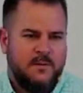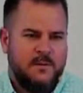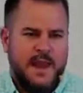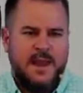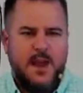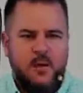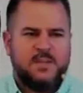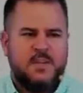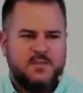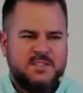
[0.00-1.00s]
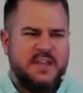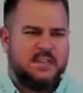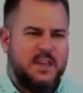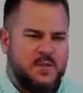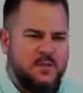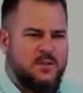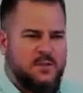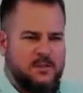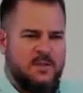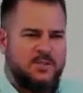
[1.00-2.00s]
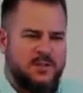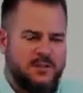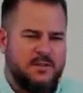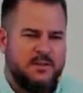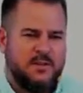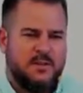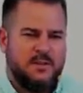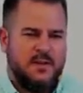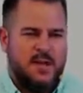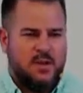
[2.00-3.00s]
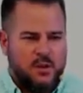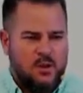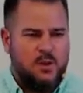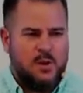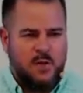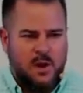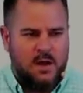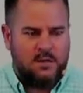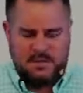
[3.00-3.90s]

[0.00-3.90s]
That helped him stay tethered to the mission. He knew who he was